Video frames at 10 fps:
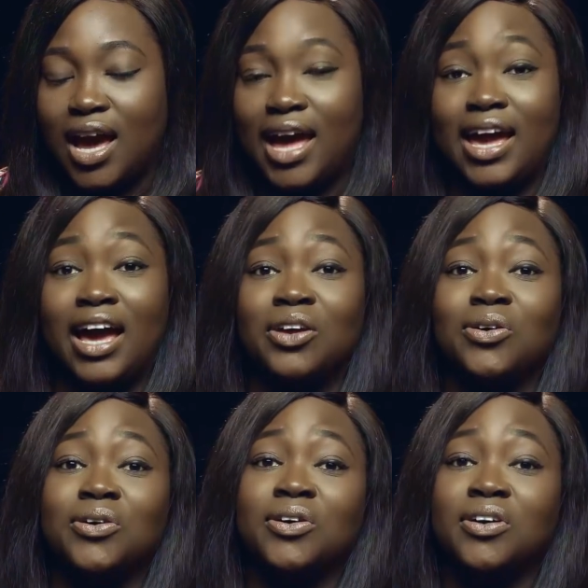Hi,
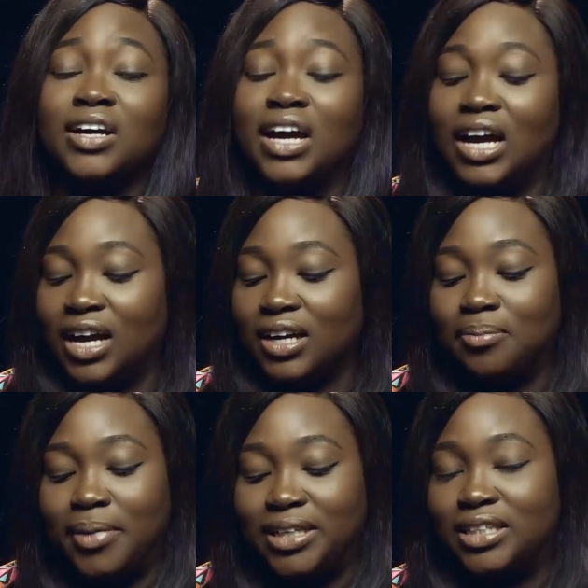Ayo.
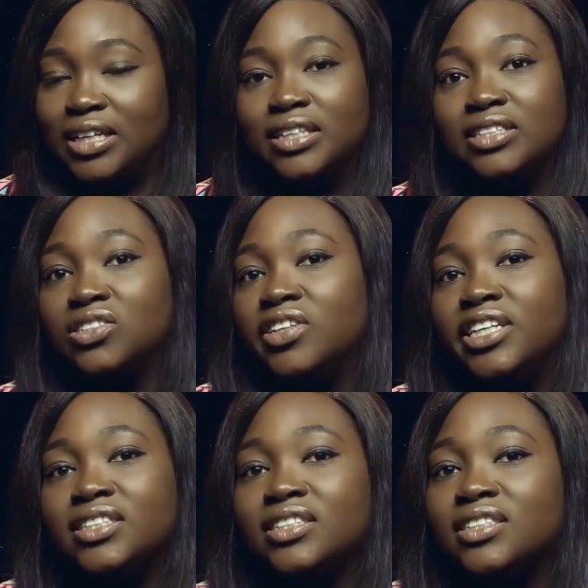My dear, it's
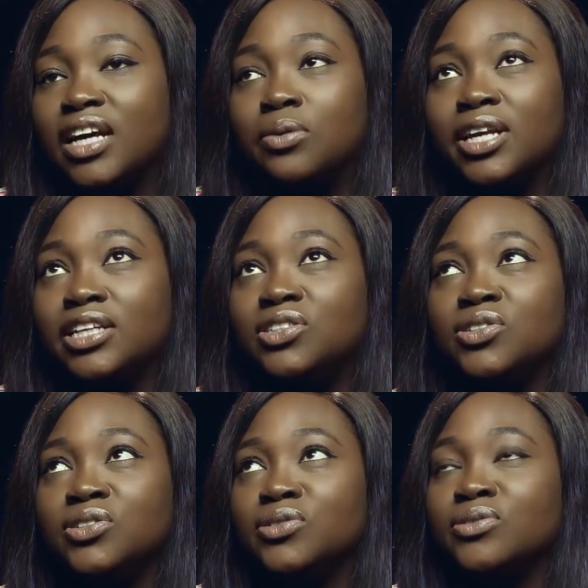Grace. I won't lie
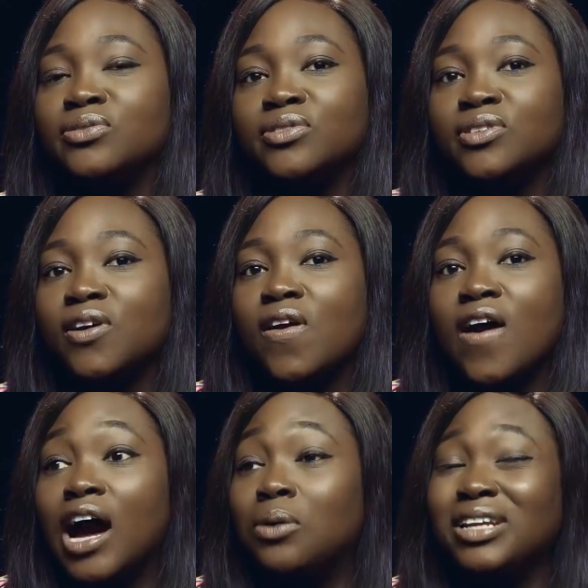to you.
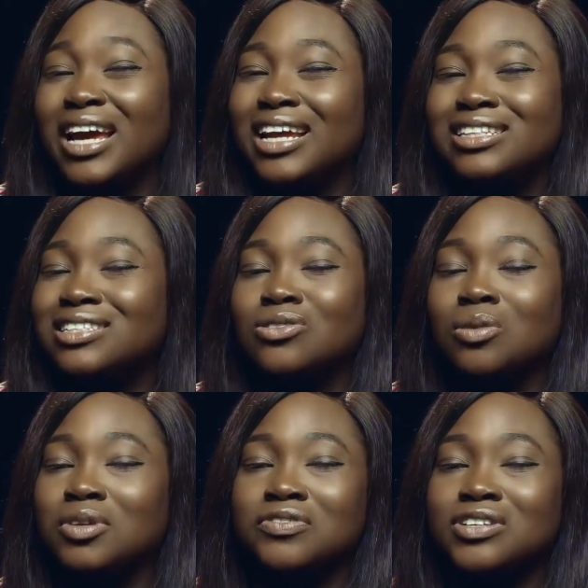I won't lie. This is
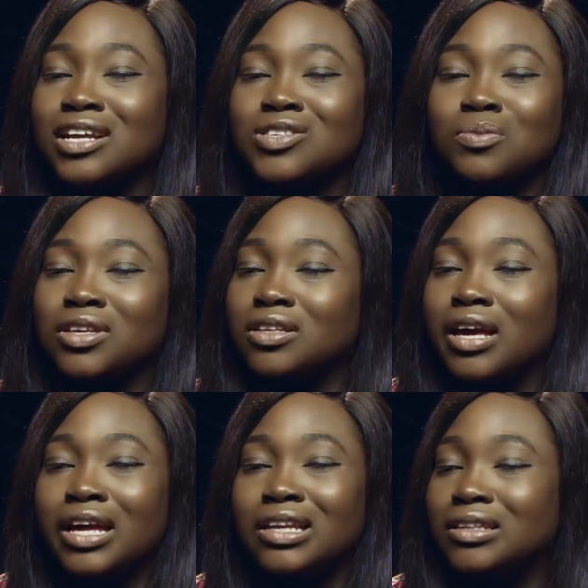not me even trying to
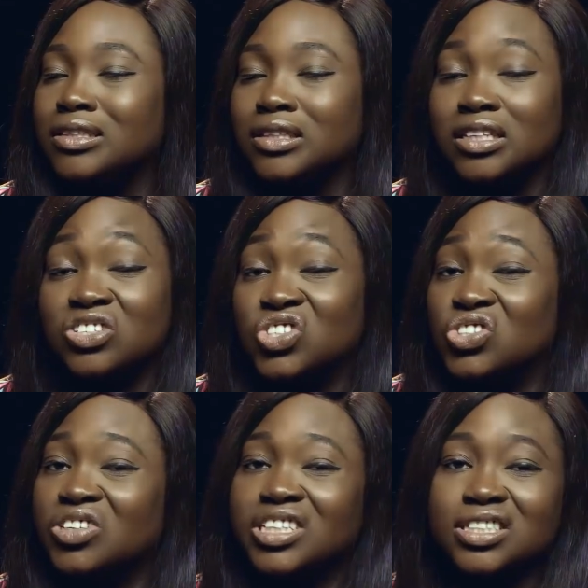be anything. It's
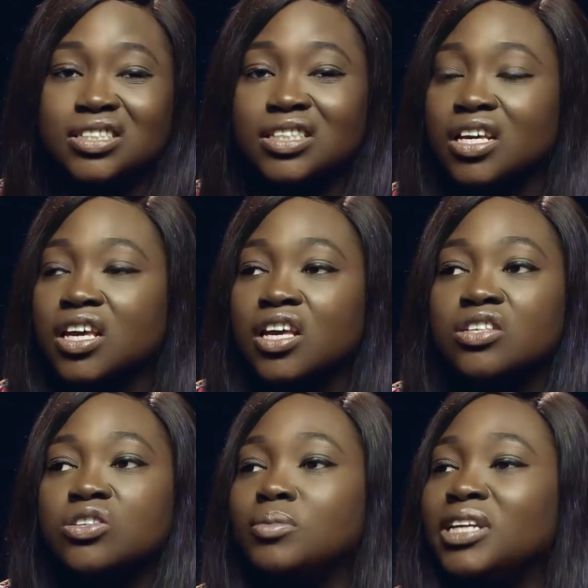just Grace.
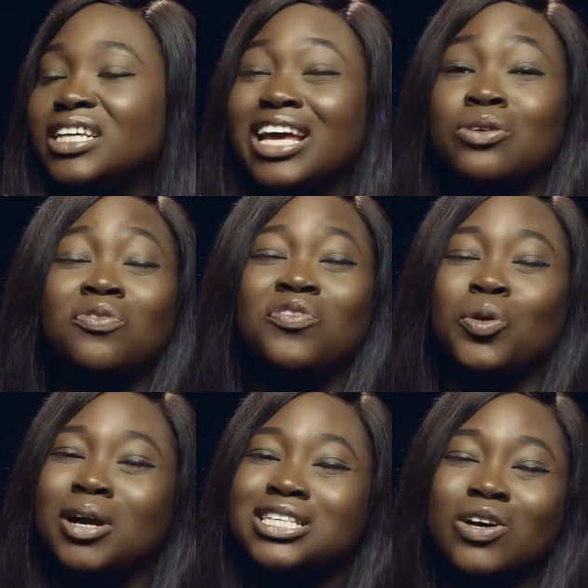Some days I don't
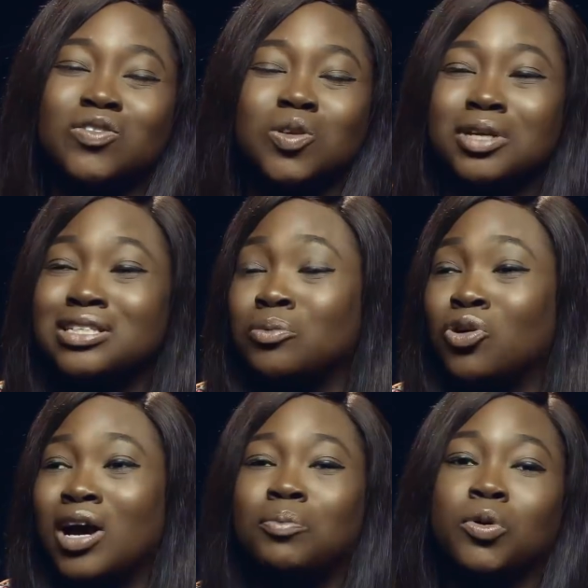feel myself. Some days I'm
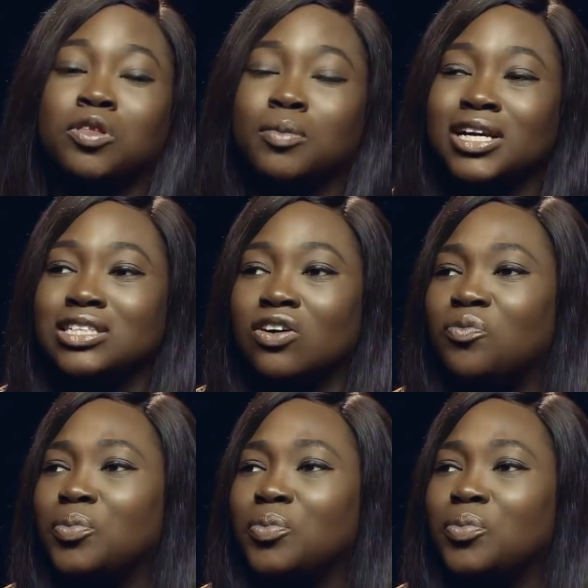not happy with myself.